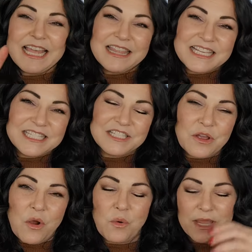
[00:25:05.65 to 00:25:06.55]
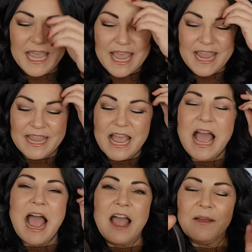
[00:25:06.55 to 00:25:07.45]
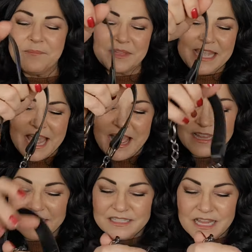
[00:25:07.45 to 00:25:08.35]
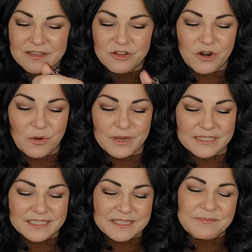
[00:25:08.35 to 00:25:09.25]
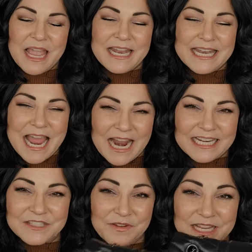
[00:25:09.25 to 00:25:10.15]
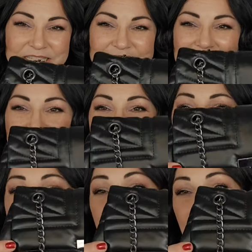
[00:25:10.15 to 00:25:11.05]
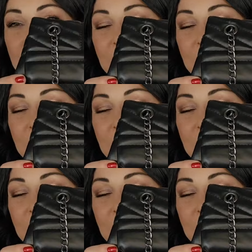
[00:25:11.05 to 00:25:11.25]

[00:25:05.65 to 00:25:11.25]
This is okay. Yeah, it's not as fancy, in